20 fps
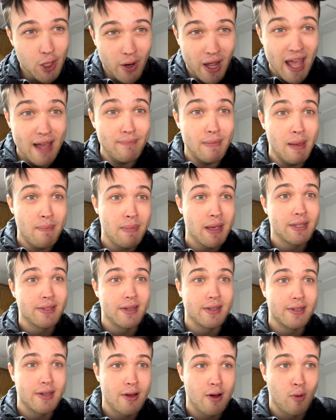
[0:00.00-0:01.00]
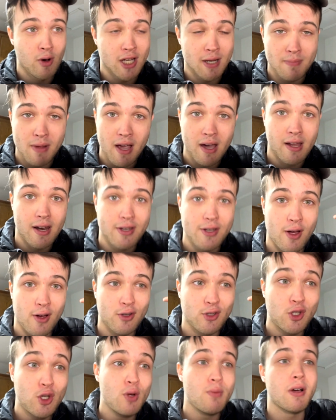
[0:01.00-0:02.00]
know, I have my business here, which I'm not going to
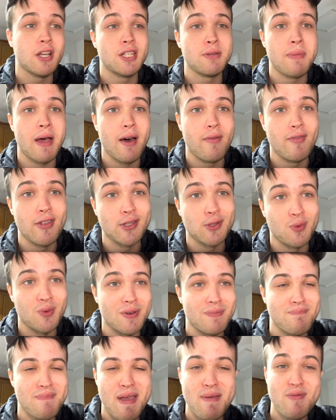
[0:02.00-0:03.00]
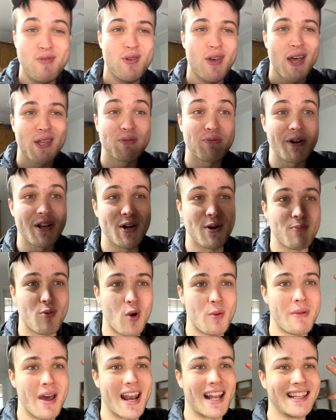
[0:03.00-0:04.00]
talk too much about in this one. Maybe you guys want to hear more
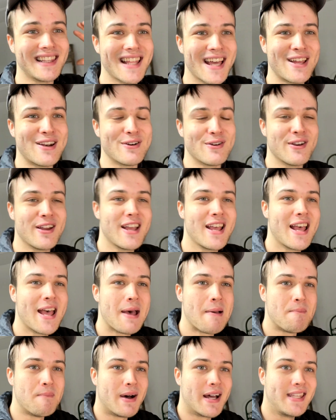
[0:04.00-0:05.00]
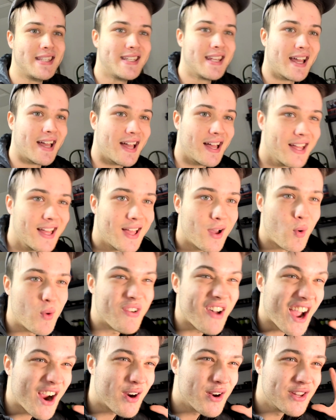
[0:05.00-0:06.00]
about it later. But we've
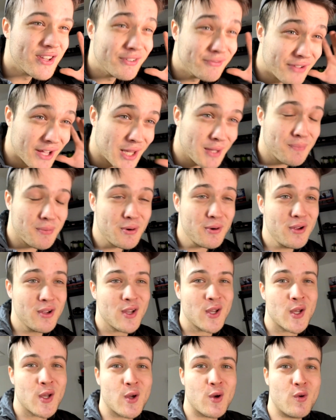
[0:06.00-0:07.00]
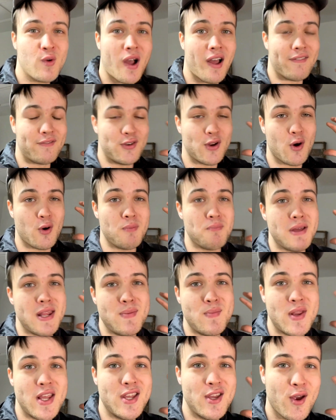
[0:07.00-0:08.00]
hired a developer who I've known
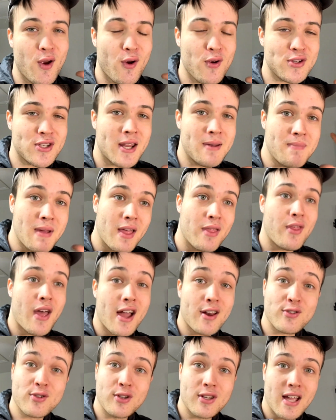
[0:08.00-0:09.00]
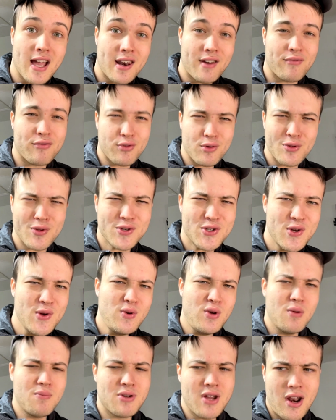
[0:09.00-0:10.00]
many years and met actually kind of through this
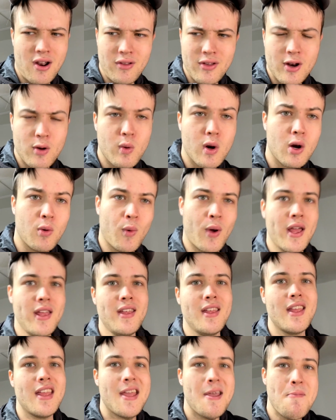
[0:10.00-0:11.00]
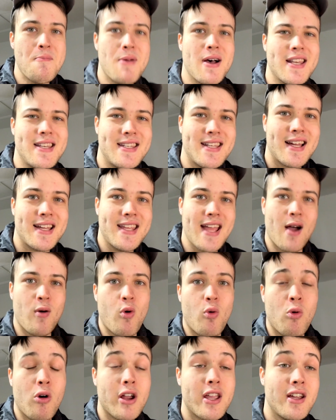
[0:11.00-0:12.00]
YouTube channel in a weird way. But yeah,
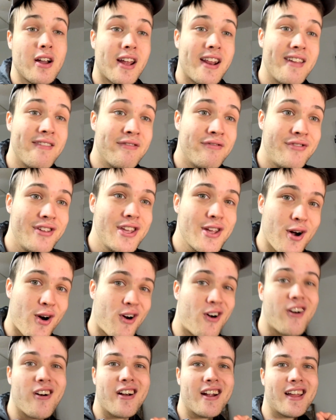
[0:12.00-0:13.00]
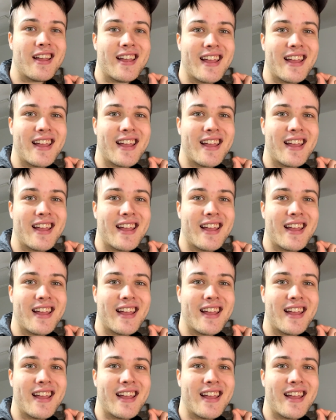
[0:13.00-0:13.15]
we're working on a VR